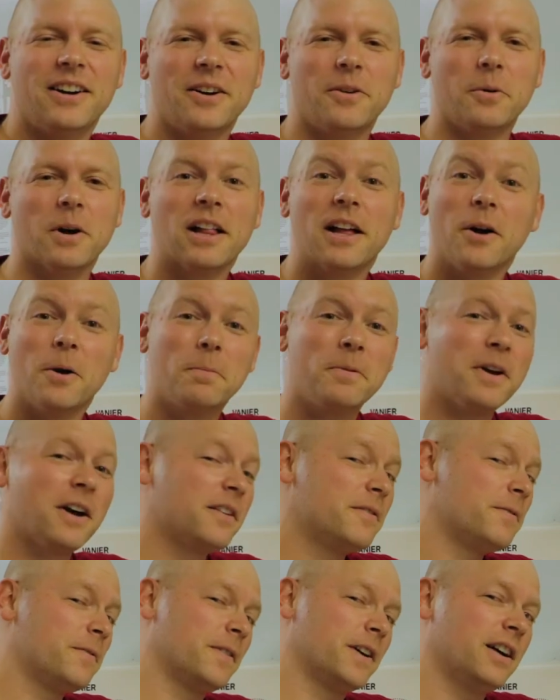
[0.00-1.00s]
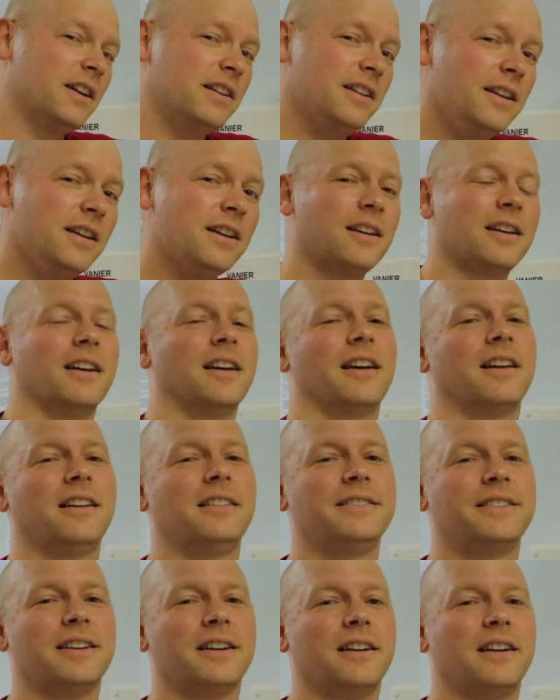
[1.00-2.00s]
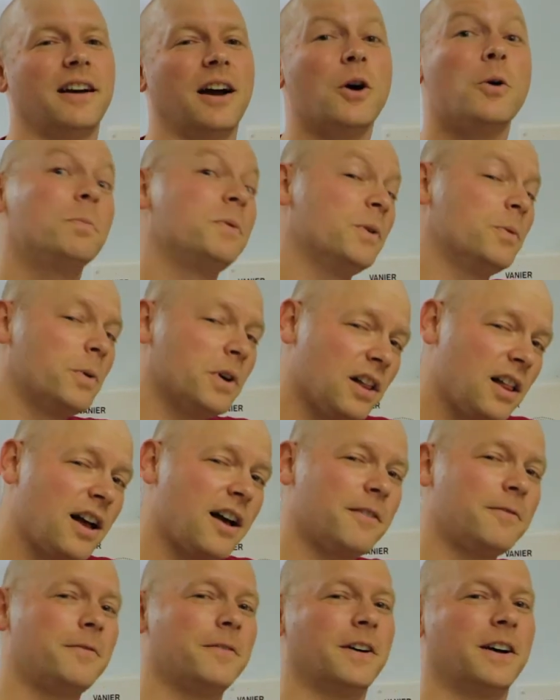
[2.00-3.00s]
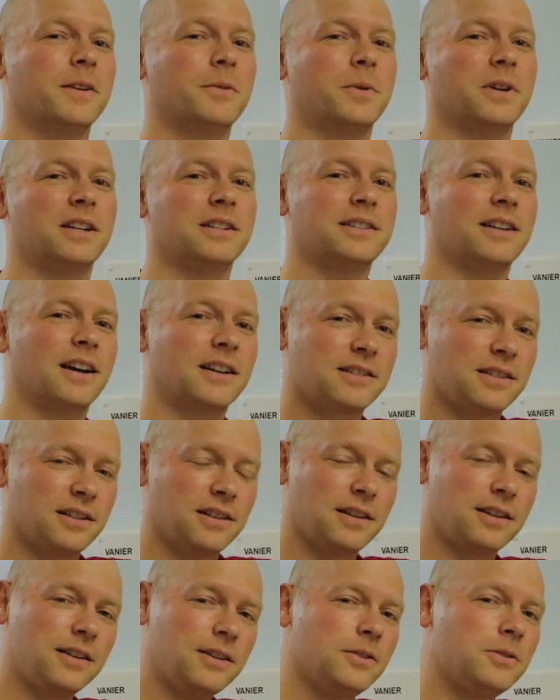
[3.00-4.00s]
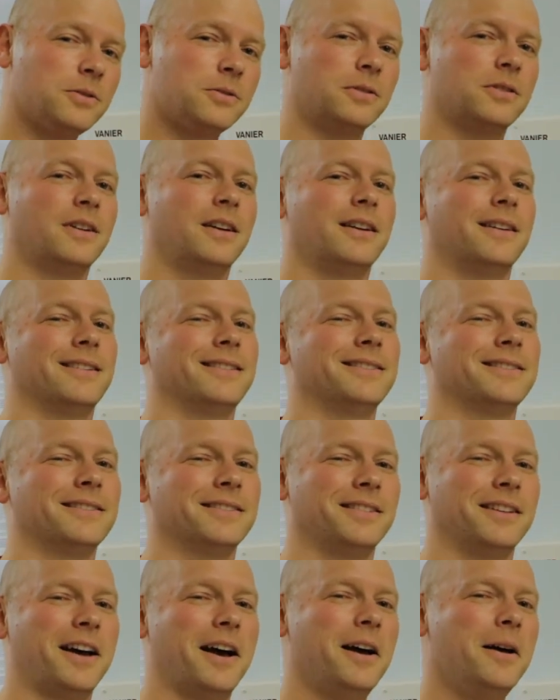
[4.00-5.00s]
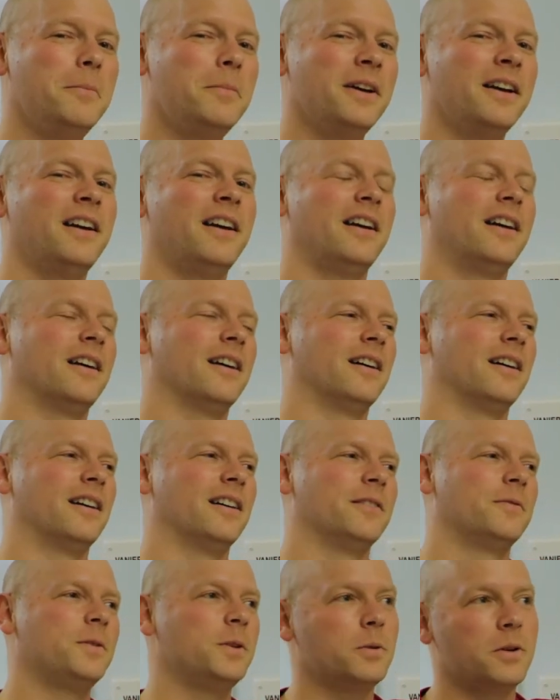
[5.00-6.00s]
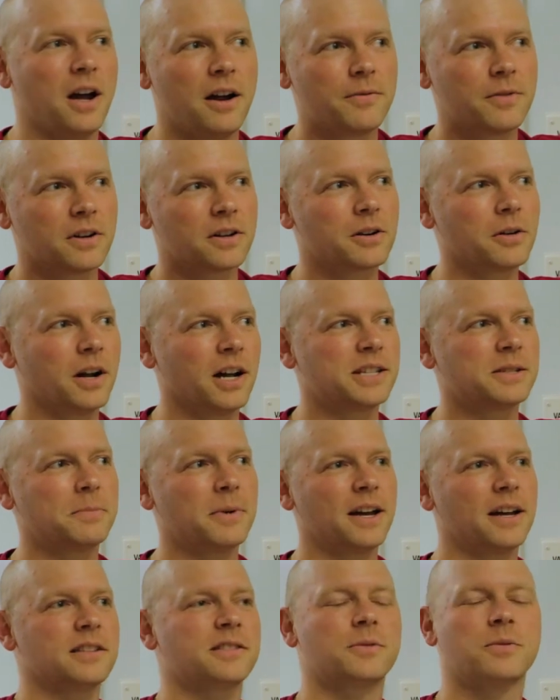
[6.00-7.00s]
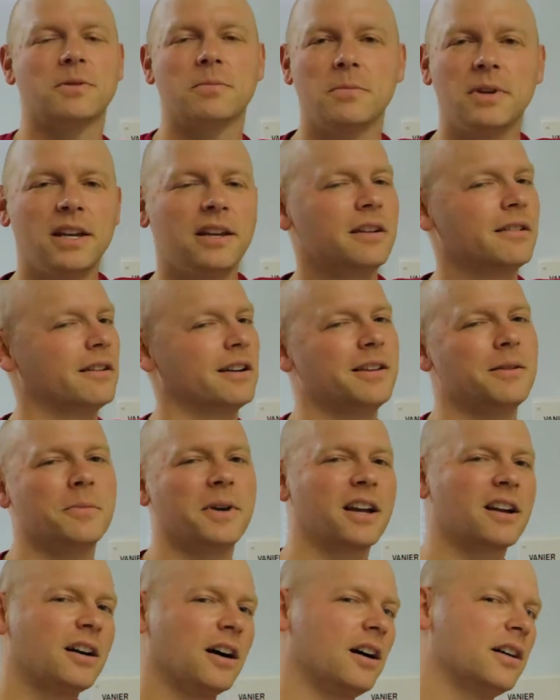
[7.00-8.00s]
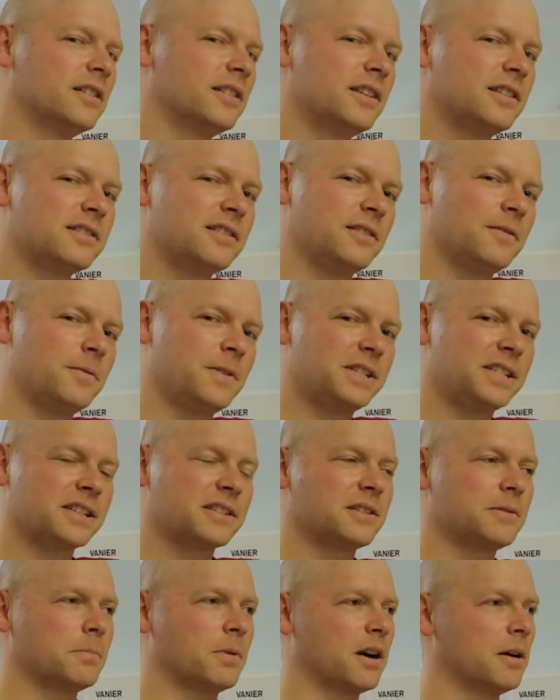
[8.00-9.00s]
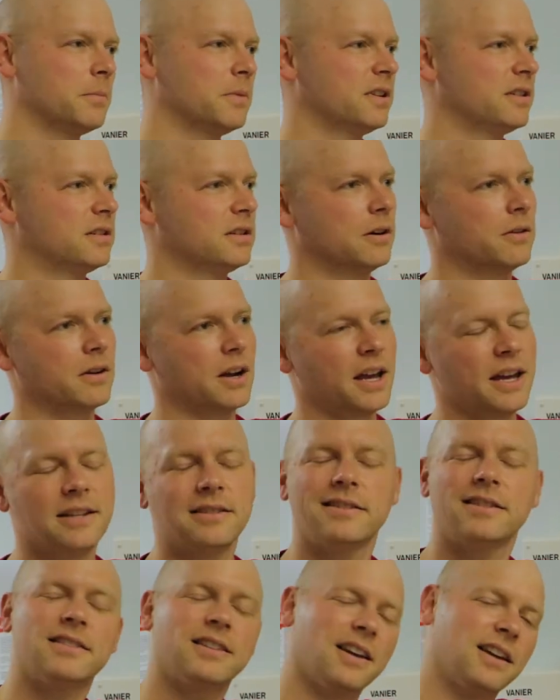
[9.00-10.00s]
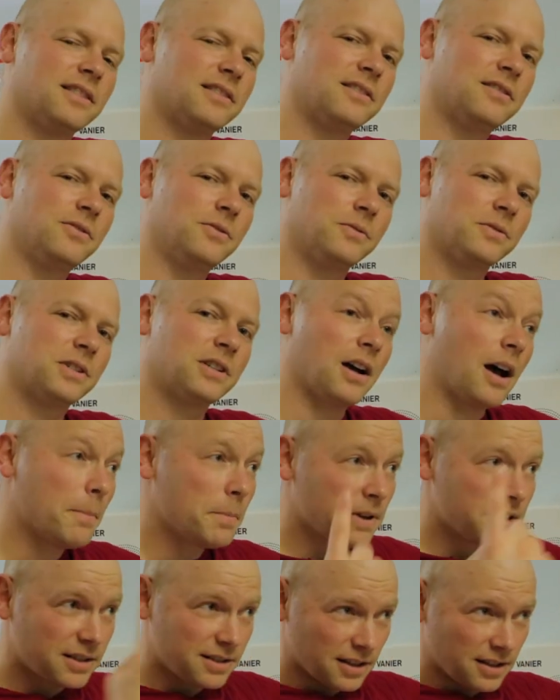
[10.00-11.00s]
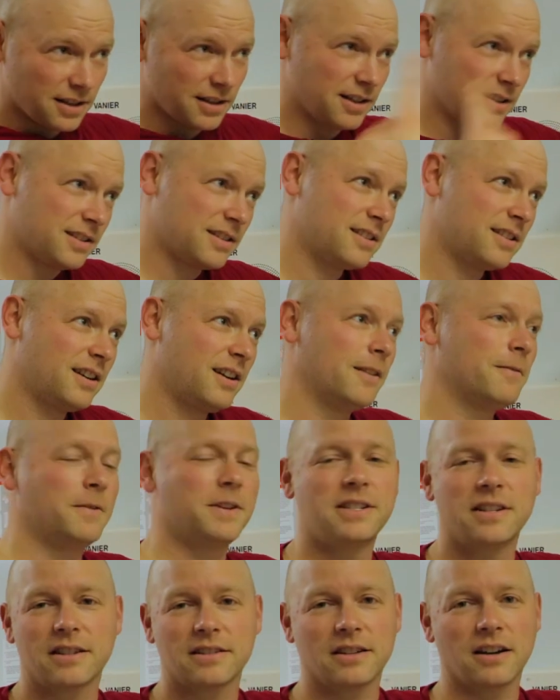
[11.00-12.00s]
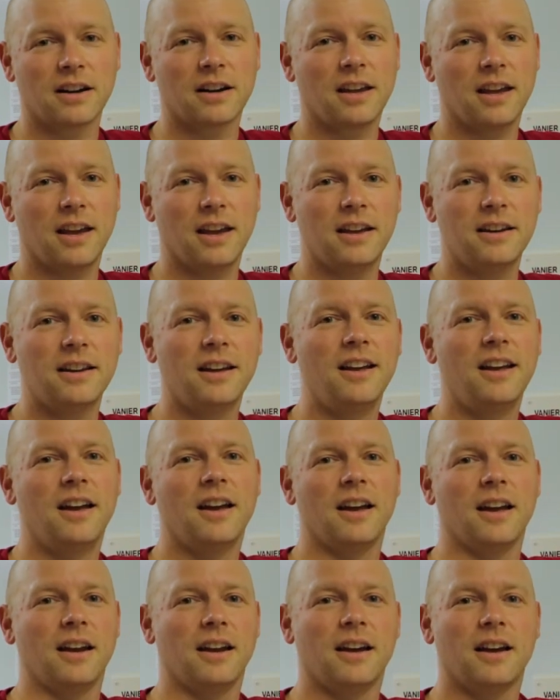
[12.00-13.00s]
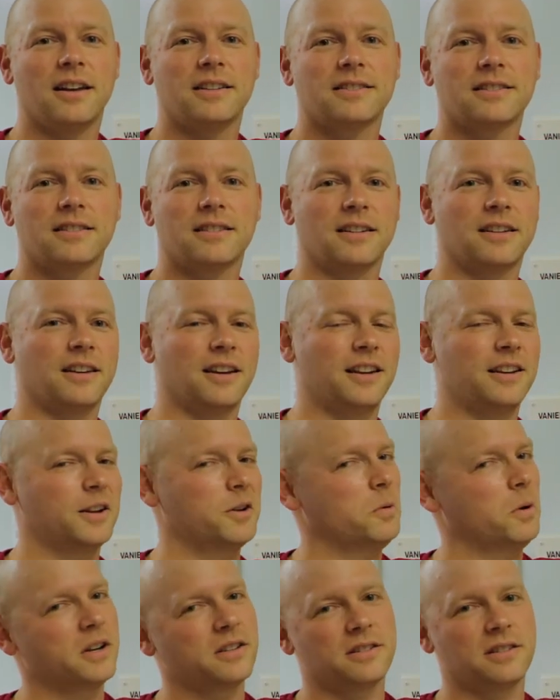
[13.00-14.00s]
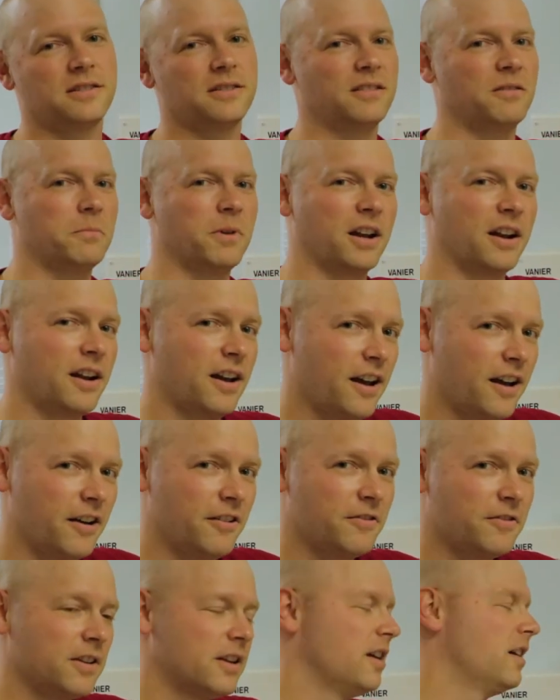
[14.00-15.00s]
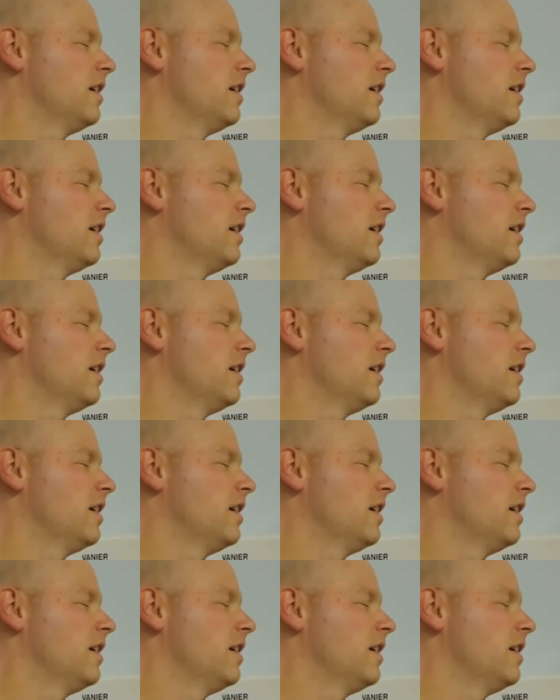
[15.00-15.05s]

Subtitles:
Well, I hope you had fun, and I hope you will have fun when it's actually you in the lab. If you ever cross paths with me or any of my colleagues in the physics department, don't hesitate to stop us in this physics arcade and ask any questions you might have.